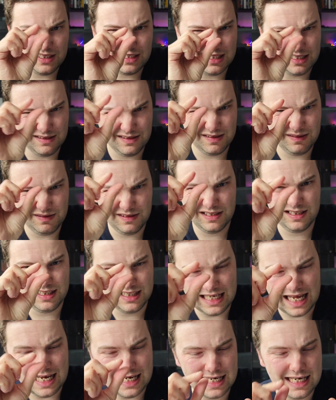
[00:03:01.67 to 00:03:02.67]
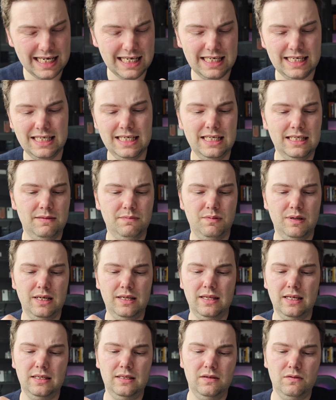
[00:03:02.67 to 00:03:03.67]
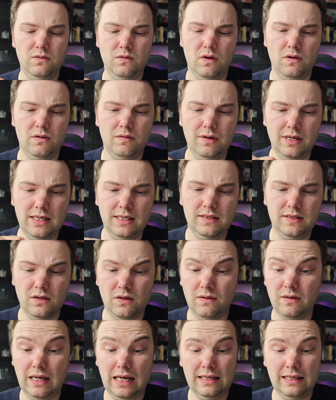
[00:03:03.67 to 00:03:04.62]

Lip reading: a slight nitpick that you already saw.